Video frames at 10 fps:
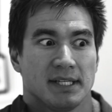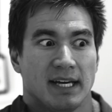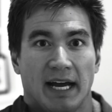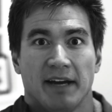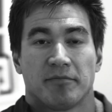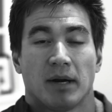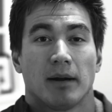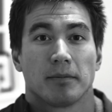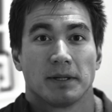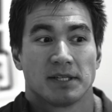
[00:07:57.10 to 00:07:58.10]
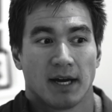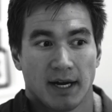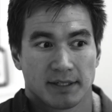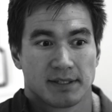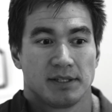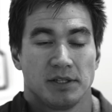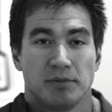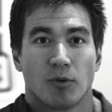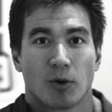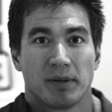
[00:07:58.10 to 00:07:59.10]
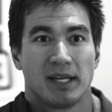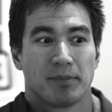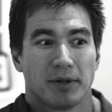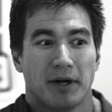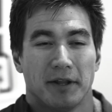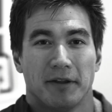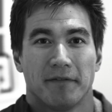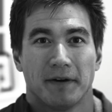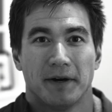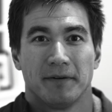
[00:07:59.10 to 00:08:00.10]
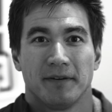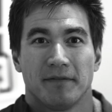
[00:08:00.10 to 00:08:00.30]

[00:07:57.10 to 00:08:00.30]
I have probably talked to more people on the phone